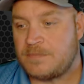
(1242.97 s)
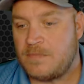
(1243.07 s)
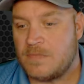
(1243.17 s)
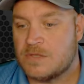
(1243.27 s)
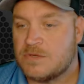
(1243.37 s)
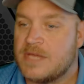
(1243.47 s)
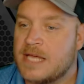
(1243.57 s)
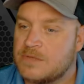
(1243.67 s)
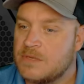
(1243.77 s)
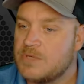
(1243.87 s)
So that's
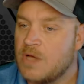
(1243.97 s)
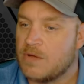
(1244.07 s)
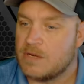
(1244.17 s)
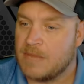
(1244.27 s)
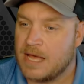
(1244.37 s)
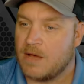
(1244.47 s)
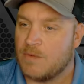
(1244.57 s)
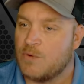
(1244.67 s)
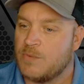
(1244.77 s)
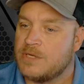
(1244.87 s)
what I'm talking about
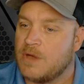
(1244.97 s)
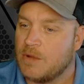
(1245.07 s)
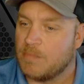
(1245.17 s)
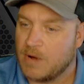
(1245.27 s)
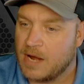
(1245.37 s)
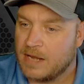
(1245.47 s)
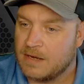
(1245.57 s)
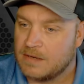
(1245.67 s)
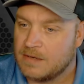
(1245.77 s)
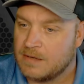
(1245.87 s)
when we talk brand.
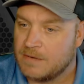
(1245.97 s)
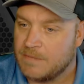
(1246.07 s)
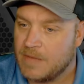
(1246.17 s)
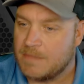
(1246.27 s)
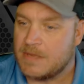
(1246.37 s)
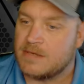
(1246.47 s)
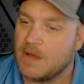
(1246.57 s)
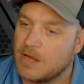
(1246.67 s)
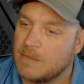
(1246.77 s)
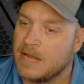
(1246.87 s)
I'm not
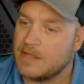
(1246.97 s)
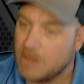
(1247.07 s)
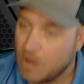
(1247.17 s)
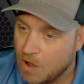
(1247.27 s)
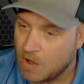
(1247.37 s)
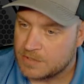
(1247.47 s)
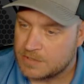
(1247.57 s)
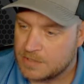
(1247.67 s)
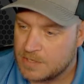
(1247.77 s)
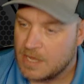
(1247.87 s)
talking about the cost,
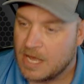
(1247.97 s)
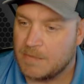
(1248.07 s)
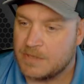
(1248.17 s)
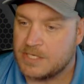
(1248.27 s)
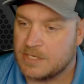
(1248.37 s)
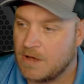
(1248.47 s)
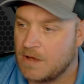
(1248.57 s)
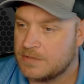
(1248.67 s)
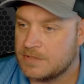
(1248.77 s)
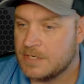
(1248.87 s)
how much it
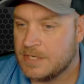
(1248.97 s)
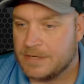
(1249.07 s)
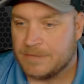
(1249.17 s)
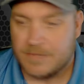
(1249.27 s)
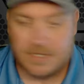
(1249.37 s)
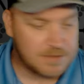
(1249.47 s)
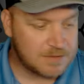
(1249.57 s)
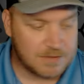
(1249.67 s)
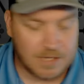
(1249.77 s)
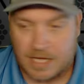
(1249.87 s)
cost
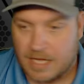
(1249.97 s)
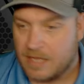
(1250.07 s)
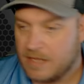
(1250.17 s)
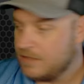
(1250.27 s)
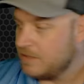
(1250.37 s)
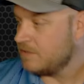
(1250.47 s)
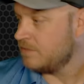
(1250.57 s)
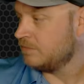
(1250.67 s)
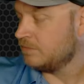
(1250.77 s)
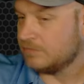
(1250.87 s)
these,
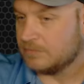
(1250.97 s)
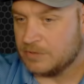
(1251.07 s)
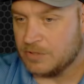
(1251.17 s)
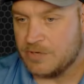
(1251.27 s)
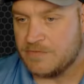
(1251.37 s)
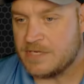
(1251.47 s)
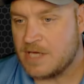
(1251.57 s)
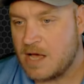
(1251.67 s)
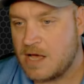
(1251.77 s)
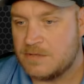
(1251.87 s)
Louis
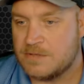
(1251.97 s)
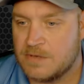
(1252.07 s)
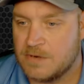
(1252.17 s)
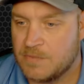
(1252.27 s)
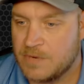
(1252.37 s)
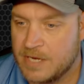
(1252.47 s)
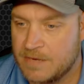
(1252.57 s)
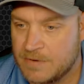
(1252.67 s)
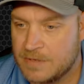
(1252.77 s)
Vuittons or whatever,